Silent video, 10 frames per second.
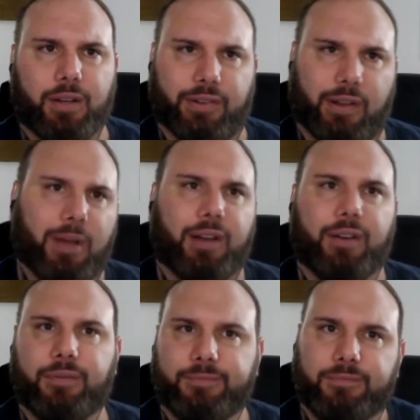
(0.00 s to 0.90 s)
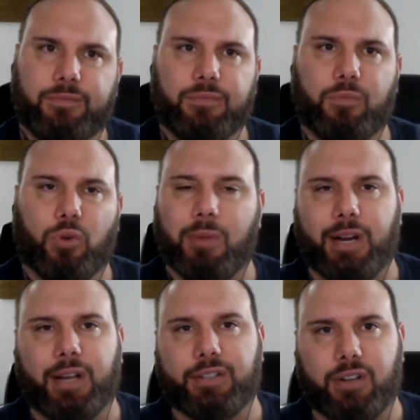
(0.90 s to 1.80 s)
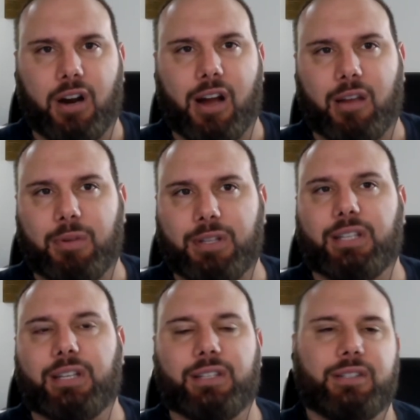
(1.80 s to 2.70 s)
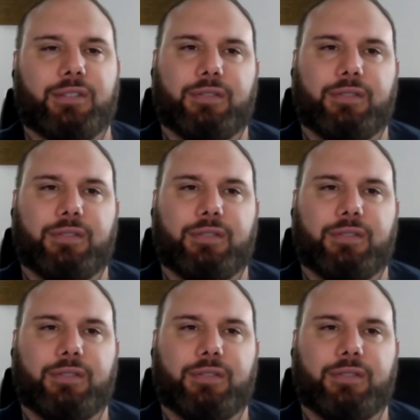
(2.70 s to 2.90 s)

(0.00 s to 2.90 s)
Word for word: they, they, make more money because our occupancy is